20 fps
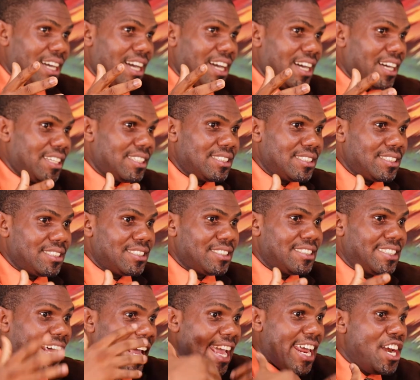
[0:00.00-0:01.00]
And
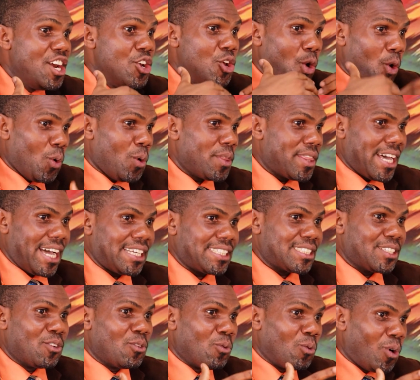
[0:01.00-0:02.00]
they know
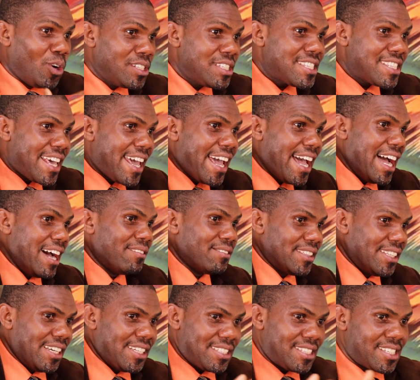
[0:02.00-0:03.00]
that once they
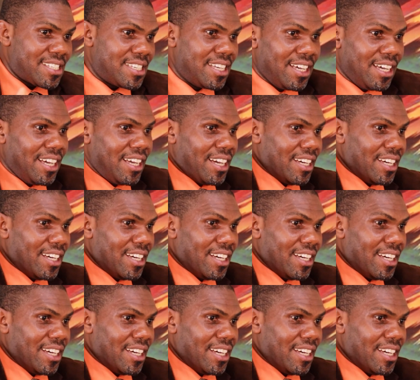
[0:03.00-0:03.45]
have this